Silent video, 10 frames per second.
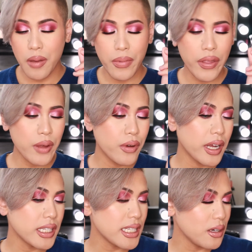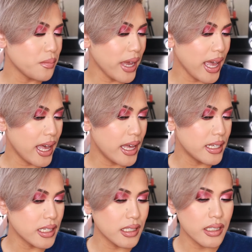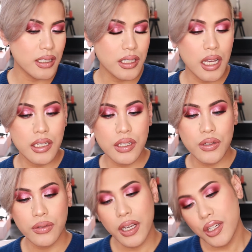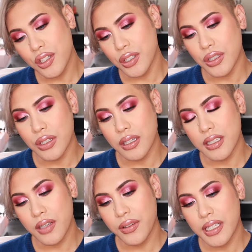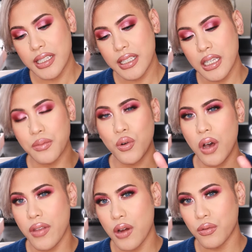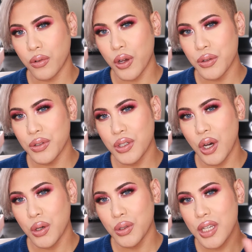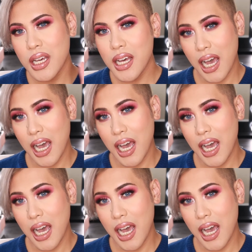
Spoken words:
But then when I tilt my head certain directions, you can definitely see more of that rose gold.